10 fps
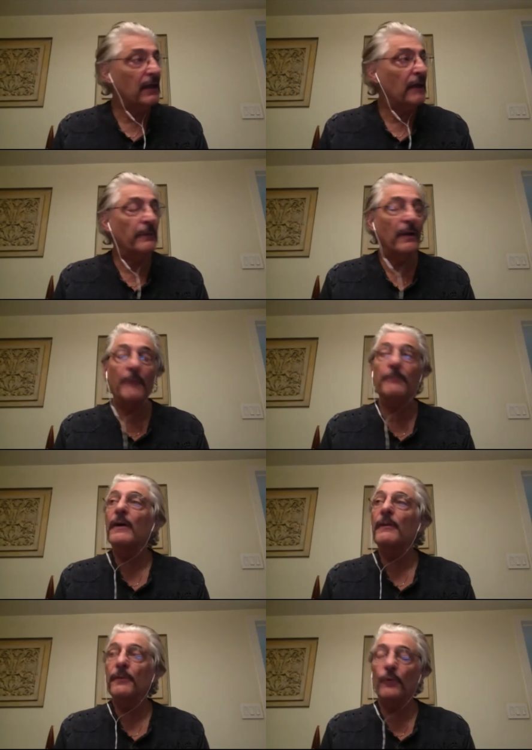up up
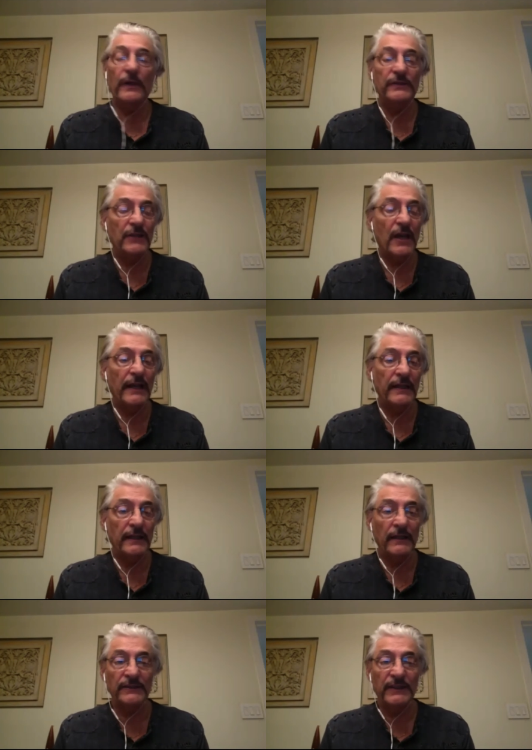Upper West Side here
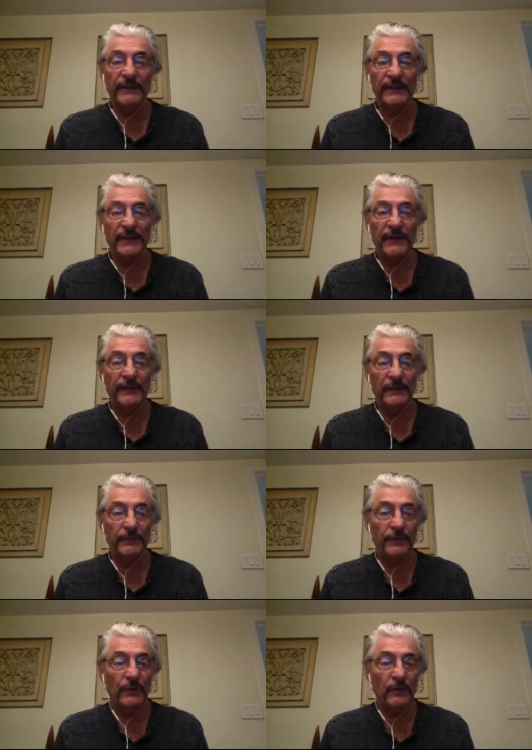on 77th and
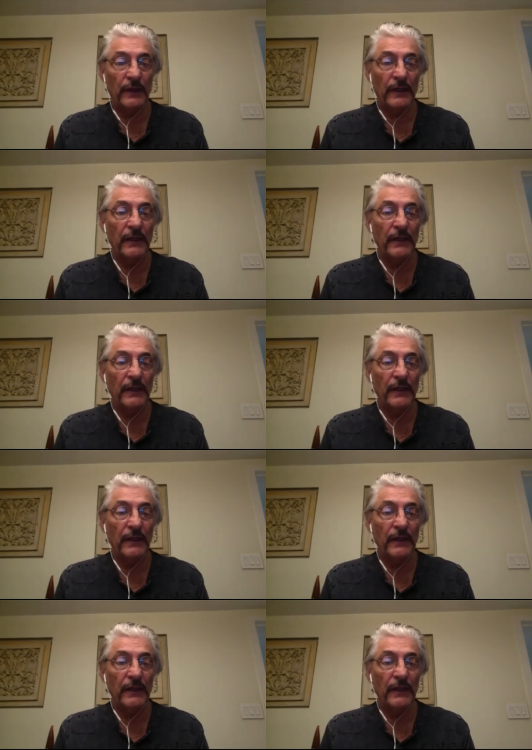Broadway.